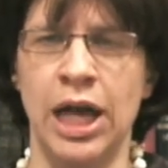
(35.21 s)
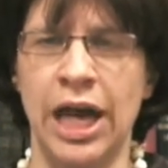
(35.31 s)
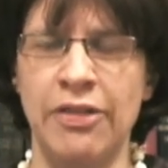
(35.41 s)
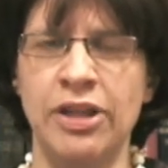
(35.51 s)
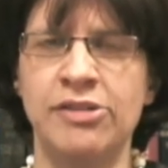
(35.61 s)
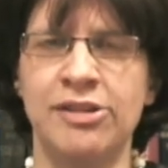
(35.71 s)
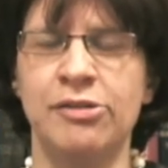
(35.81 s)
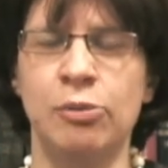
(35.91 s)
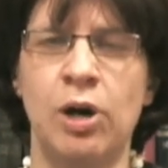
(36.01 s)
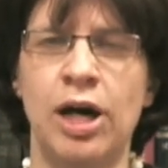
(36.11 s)
And this
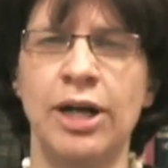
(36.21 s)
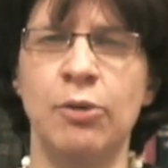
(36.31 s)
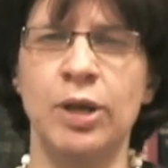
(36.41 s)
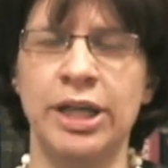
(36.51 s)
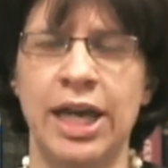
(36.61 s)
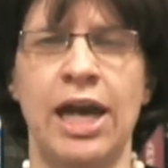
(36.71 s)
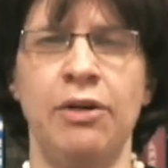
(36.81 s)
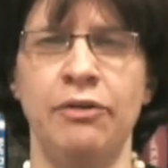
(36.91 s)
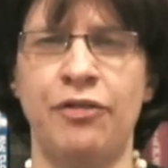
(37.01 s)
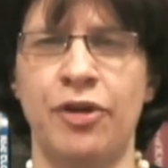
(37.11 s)
is why we
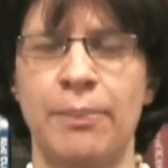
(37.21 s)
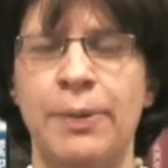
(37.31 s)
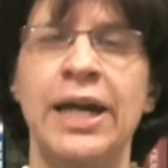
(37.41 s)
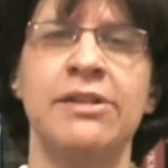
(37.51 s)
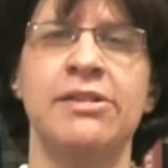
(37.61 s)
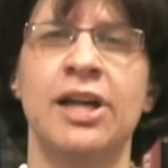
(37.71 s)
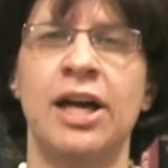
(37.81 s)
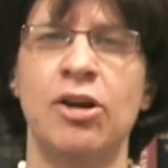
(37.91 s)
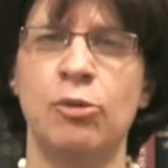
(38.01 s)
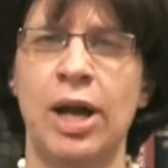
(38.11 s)
count from
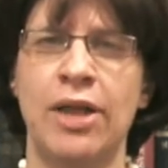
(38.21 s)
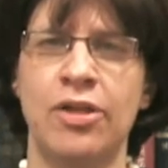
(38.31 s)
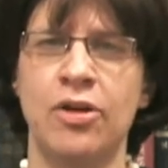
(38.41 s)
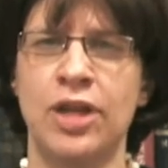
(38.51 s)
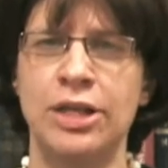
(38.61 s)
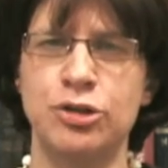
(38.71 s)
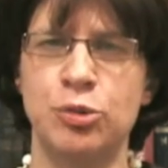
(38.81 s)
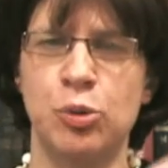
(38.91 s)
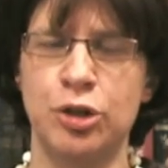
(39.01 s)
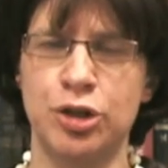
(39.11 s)
Pesach rather than
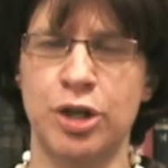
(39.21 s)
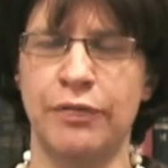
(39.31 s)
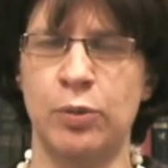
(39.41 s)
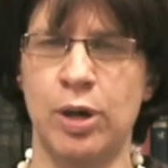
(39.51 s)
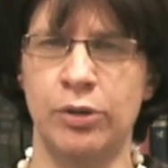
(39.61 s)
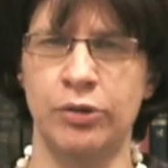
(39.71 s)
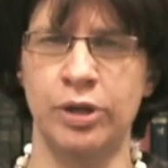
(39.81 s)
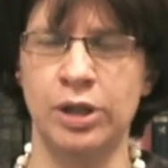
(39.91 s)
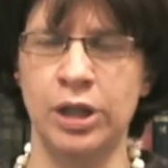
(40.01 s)
toward Shavuot.